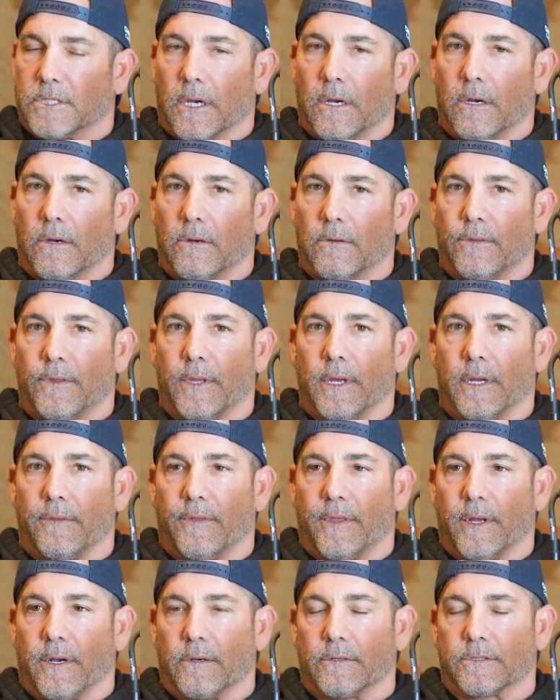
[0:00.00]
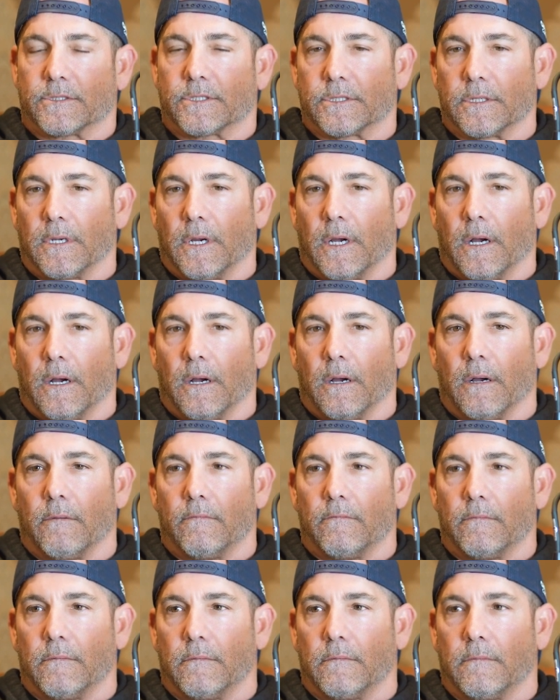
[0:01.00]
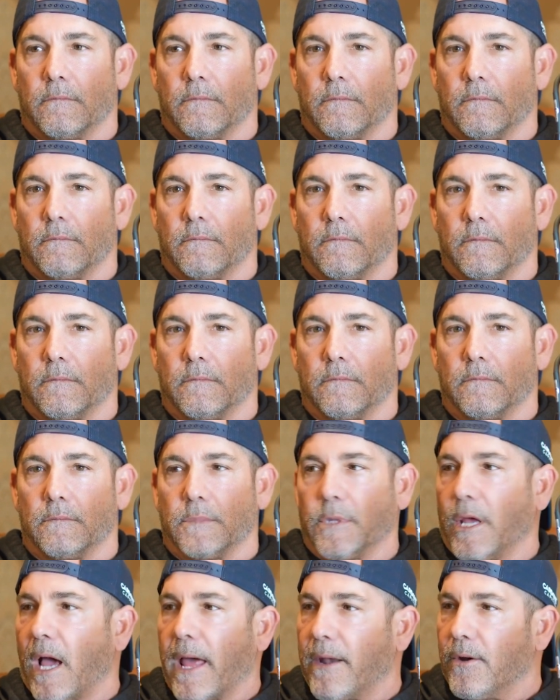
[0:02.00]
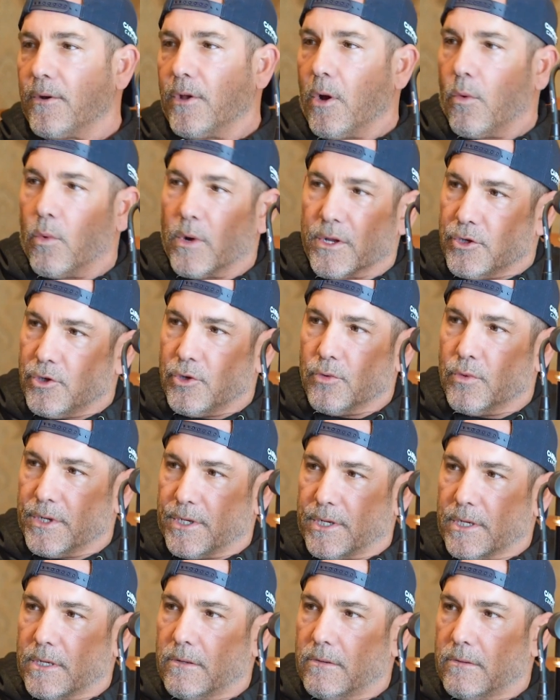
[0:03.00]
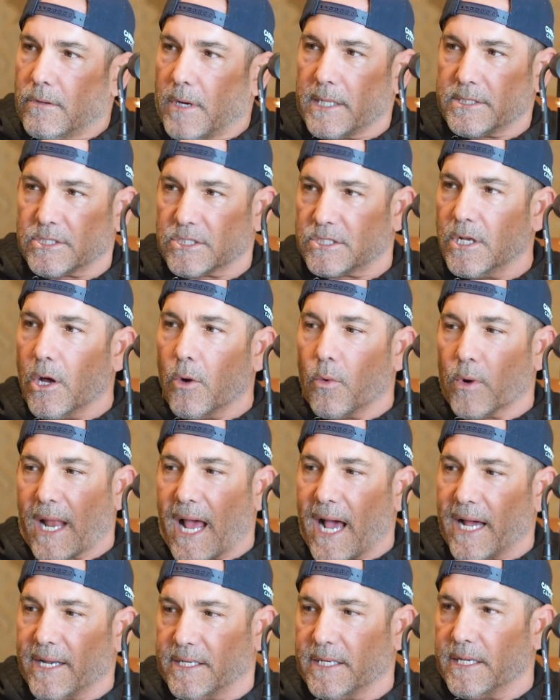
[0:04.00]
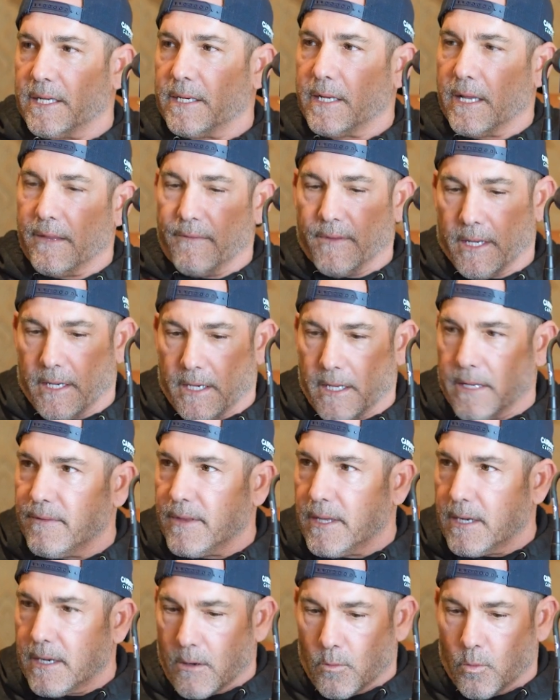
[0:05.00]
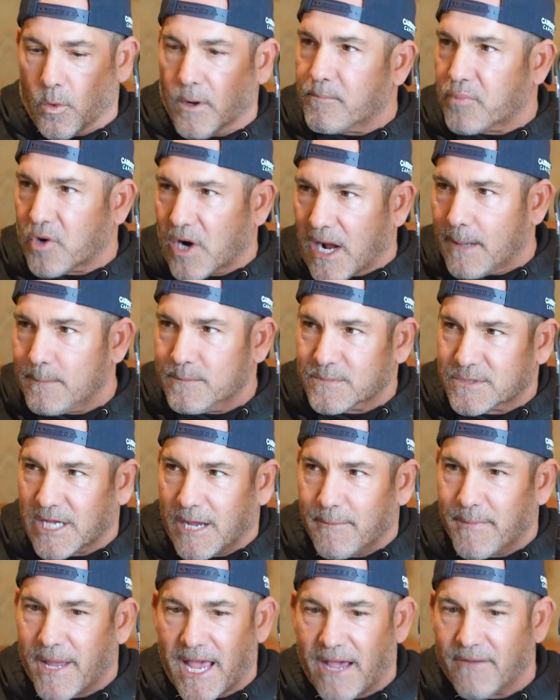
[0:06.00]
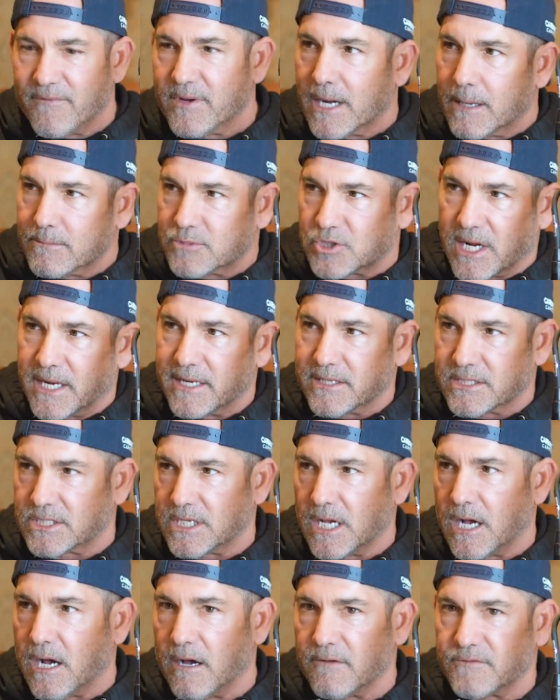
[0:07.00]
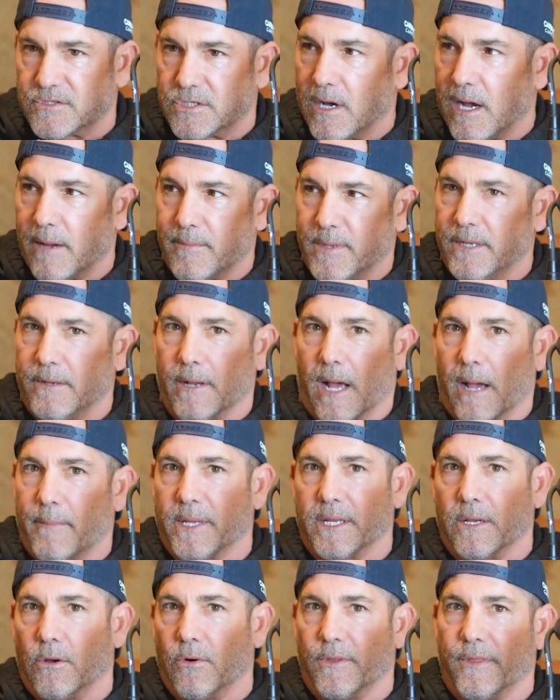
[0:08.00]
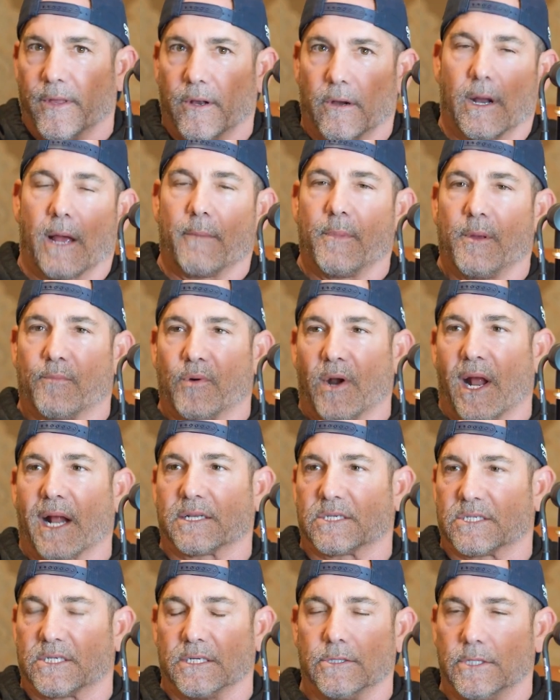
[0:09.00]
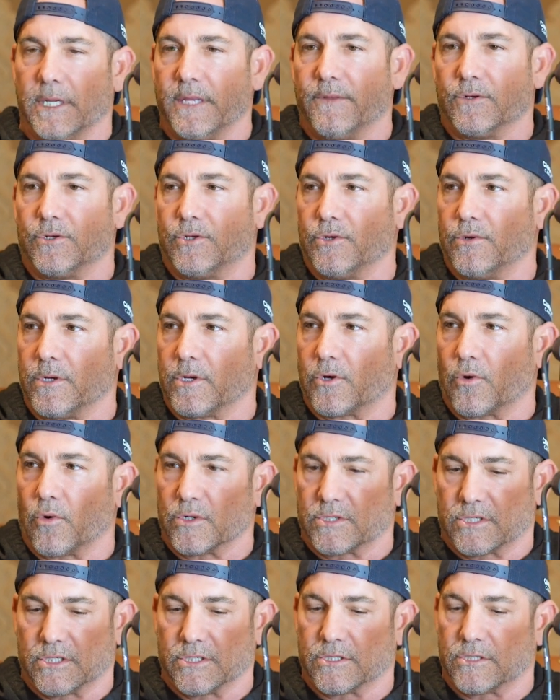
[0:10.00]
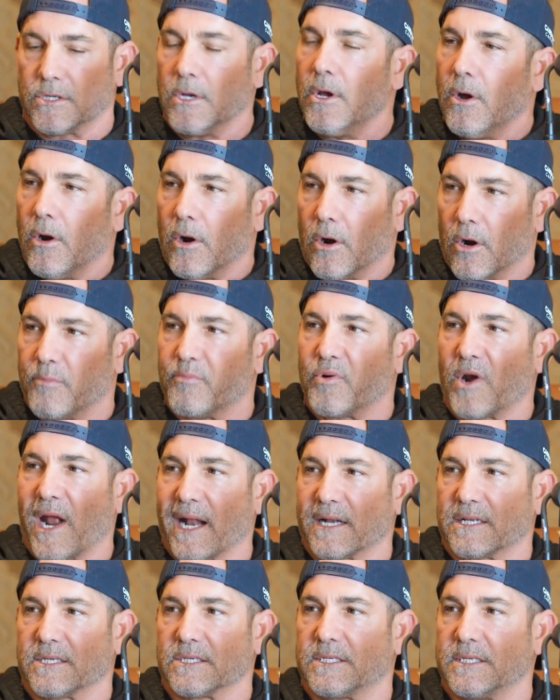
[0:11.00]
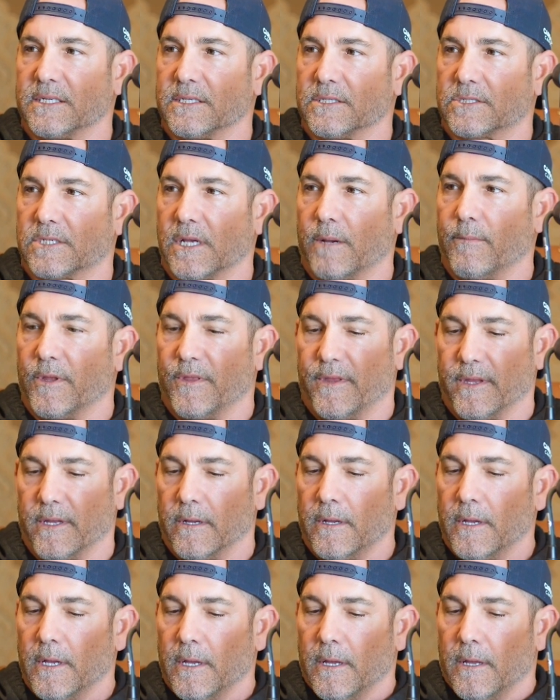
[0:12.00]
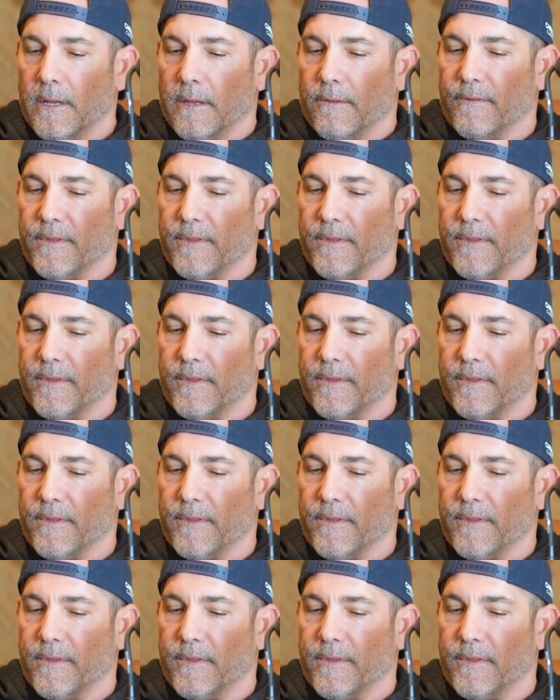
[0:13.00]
So there's, I don't know what you would do. I just know what I did, and then what problems I'm having, I'm trying to solve. So I've been going there. I've been practicing, either doing courses or practicing some of the